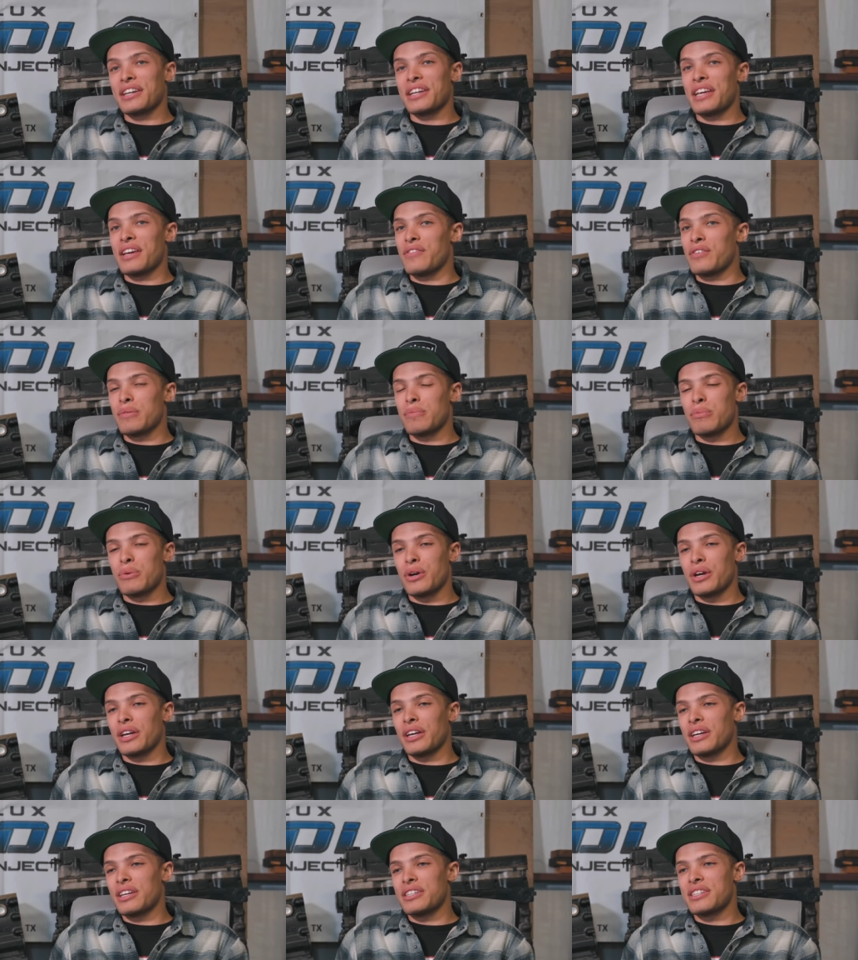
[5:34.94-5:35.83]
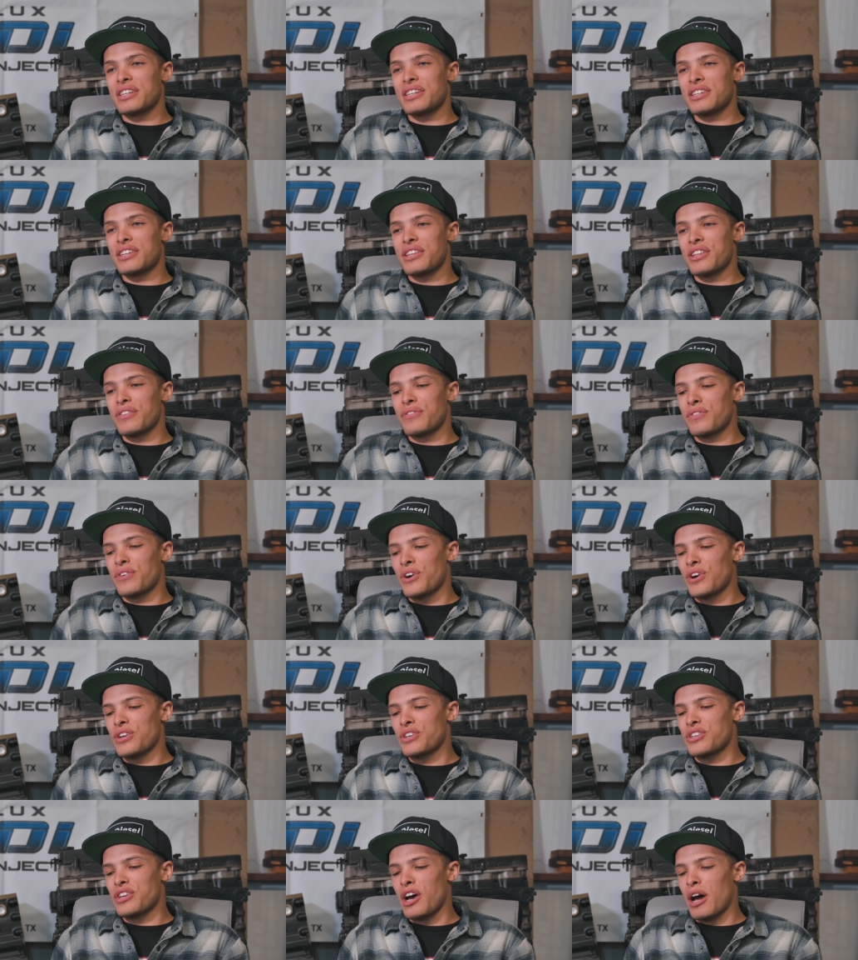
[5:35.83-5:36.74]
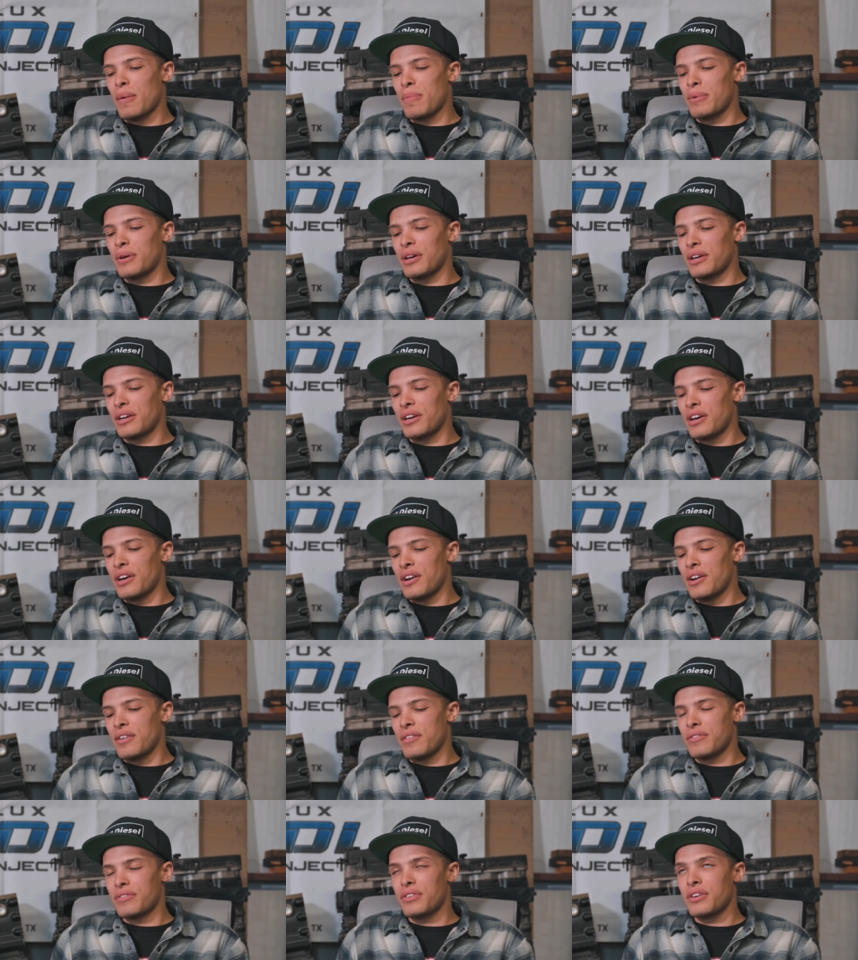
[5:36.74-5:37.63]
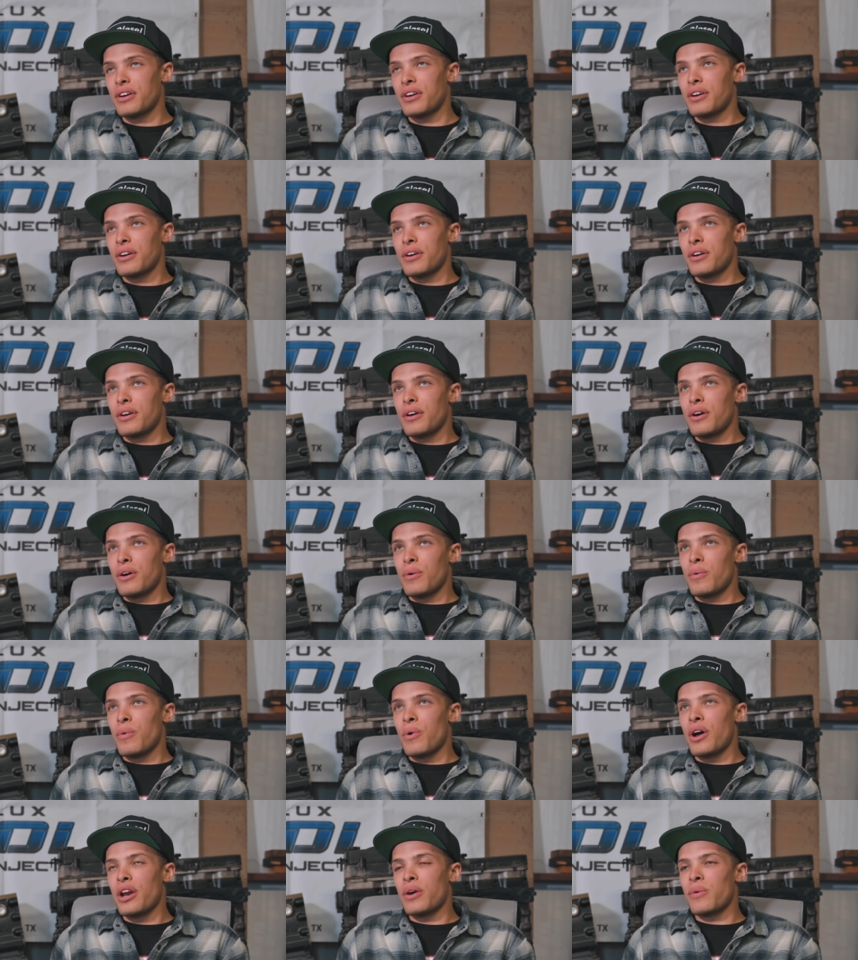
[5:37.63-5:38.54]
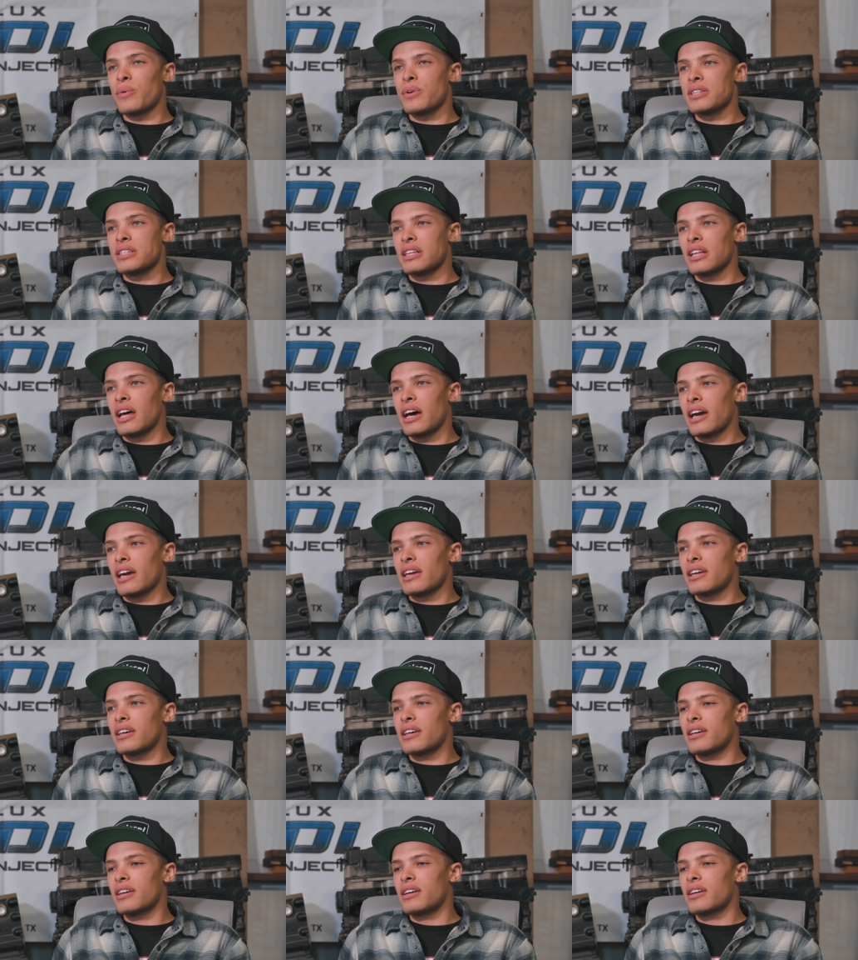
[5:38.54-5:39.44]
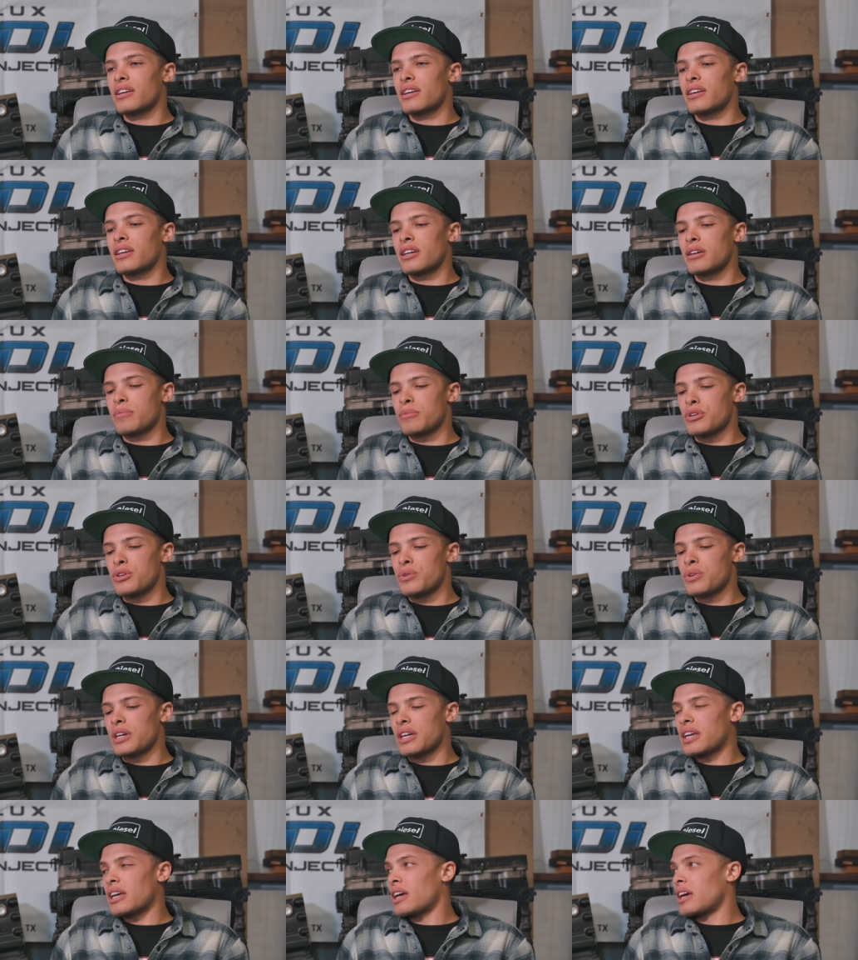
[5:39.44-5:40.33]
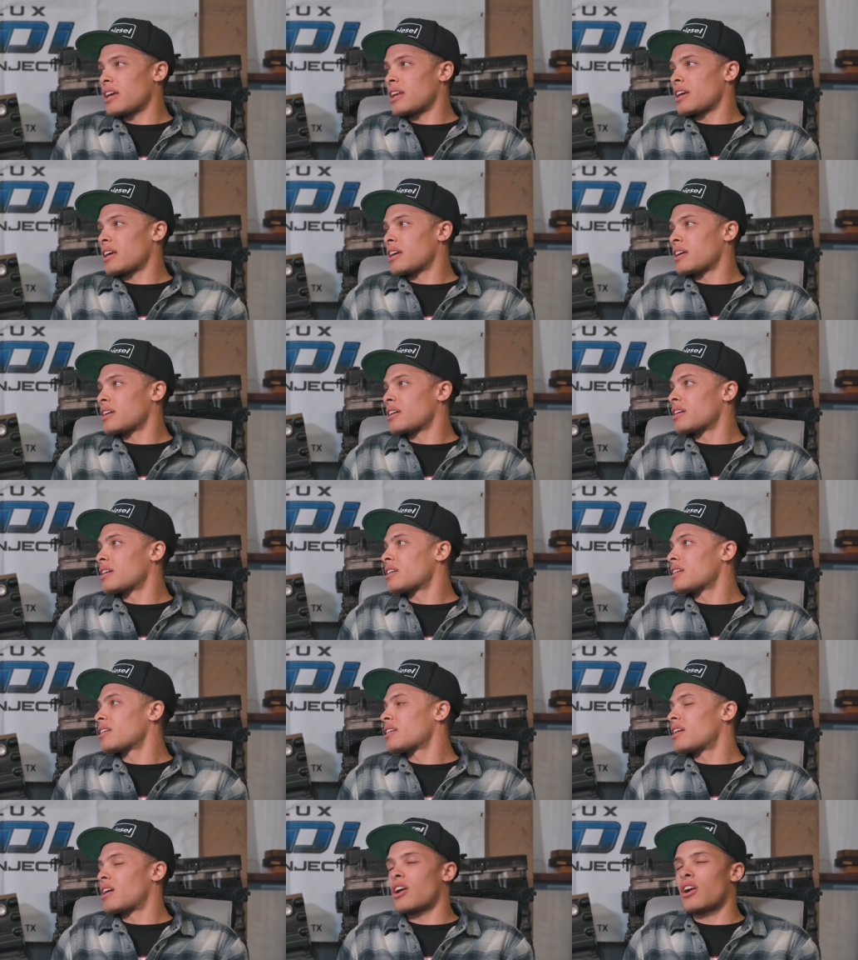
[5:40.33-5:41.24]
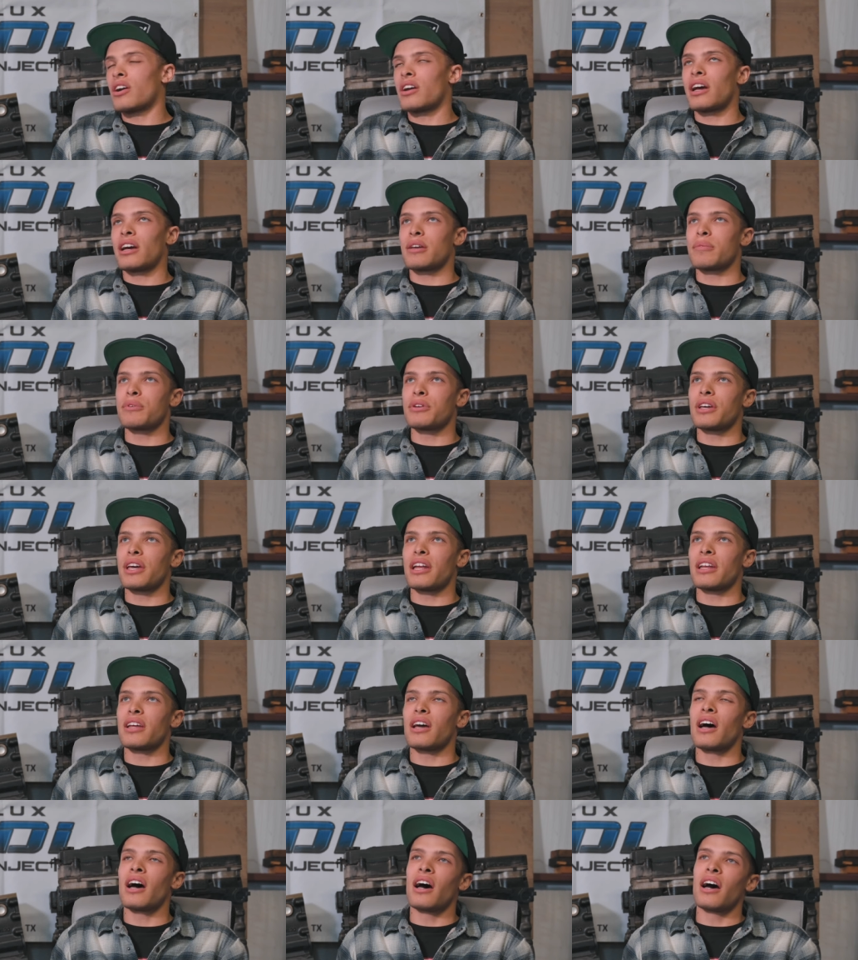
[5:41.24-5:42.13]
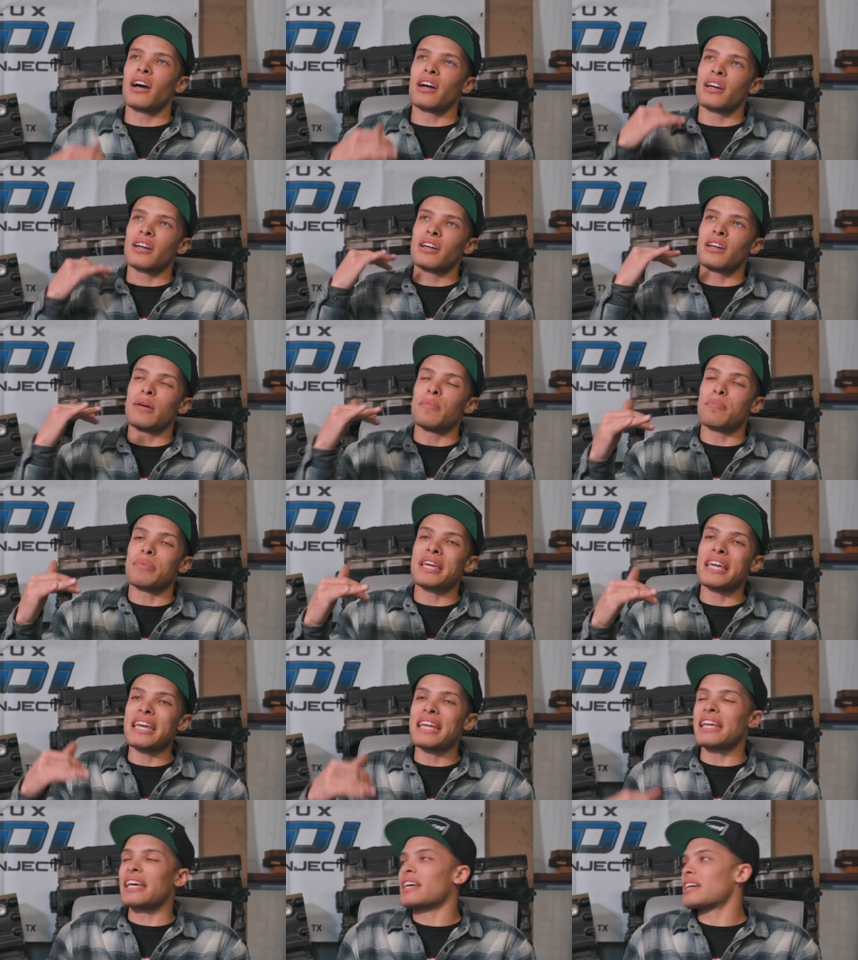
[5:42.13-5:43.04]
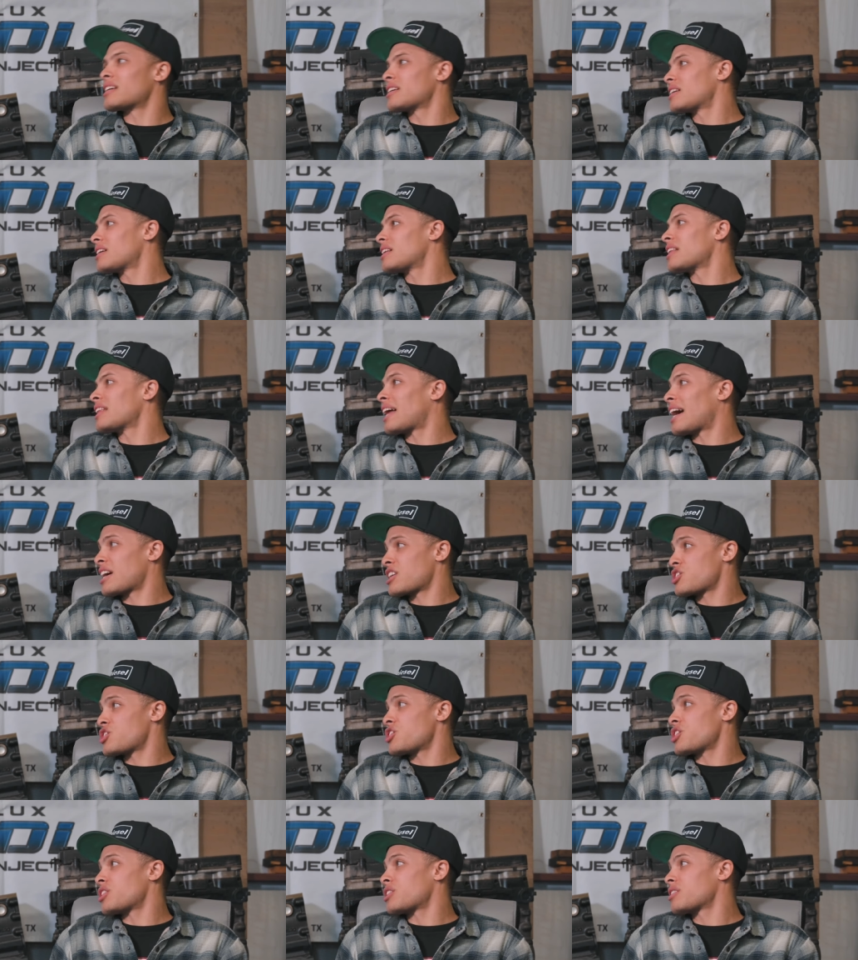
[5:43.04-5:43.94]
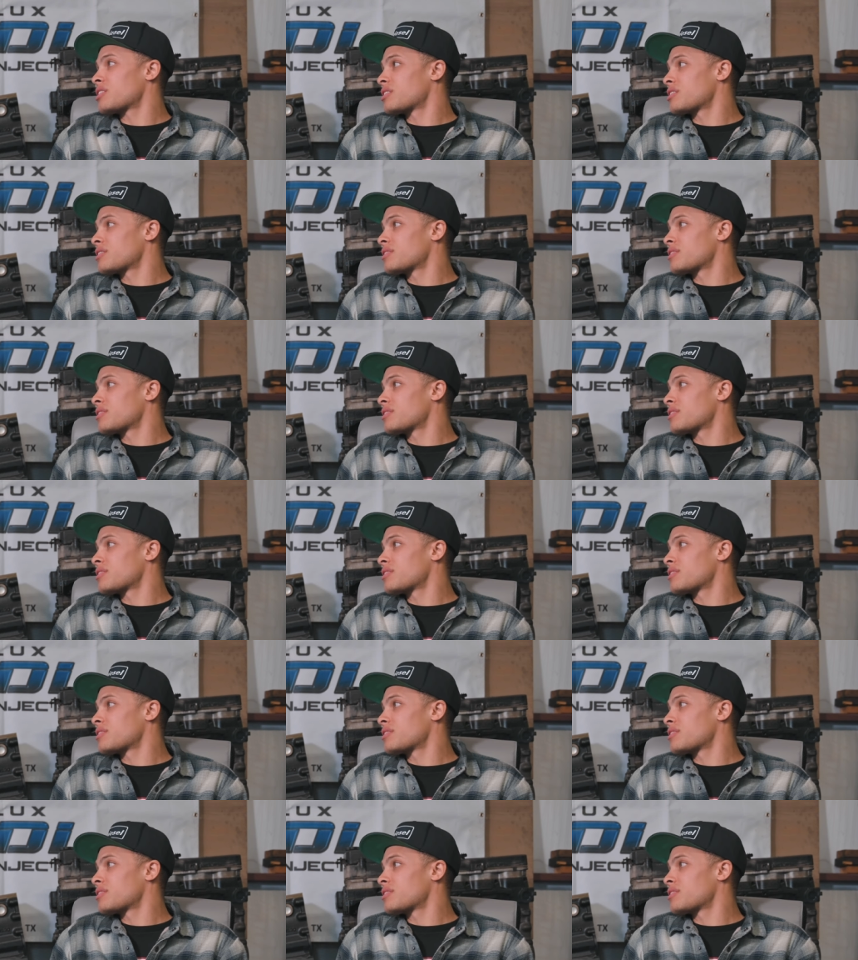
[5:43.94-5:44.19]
could even bring us into the first topic of what it was like communicating, or not communicating, uh, competing last year.